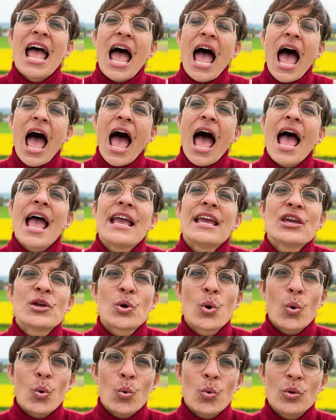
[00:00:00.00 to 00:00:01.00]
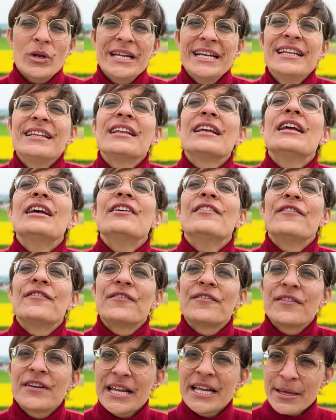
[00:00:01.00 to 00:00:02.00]
I call it
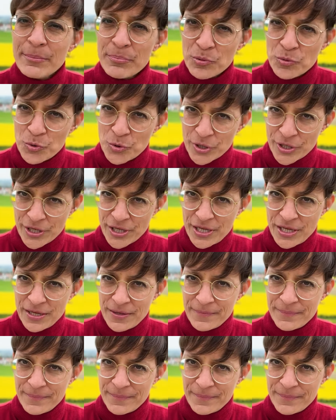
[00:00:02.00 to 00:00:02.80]
Fribourg.